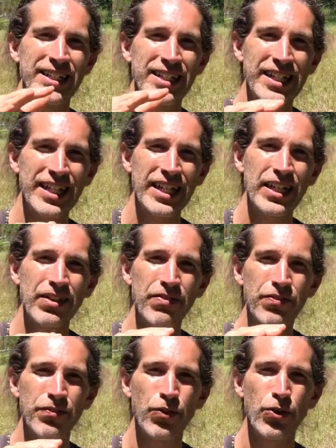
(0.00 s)

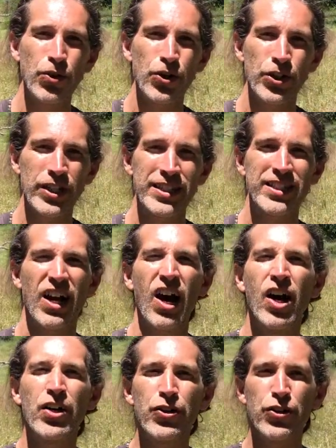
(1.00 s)
T4 gets
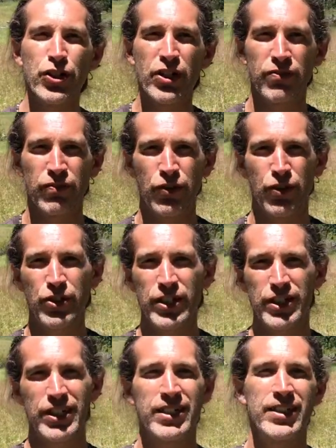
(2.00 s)

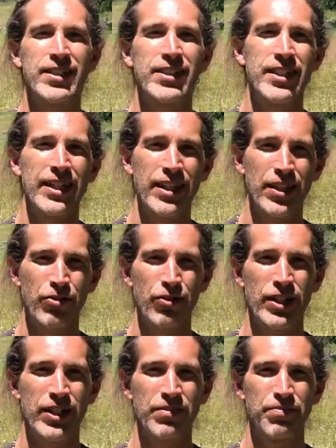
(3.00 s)
under-converted into
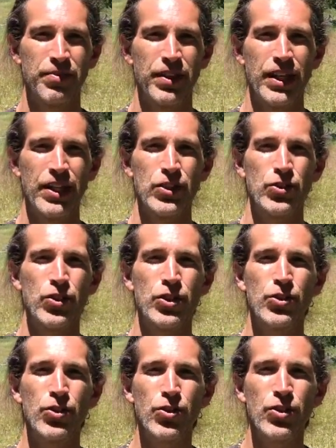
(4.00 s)
T3, so
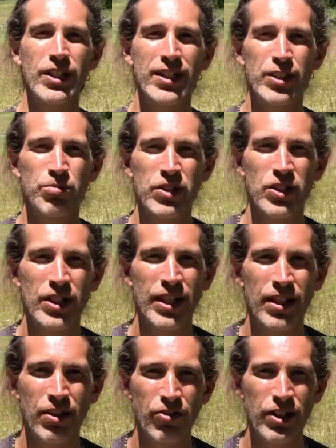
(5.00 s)
you don't get as much
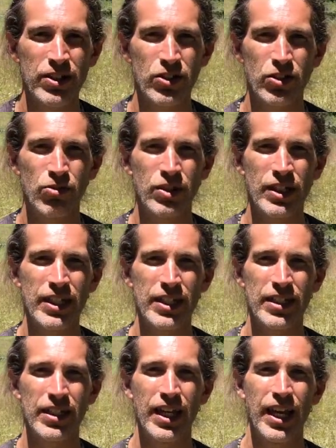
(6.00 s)
T3 as you need.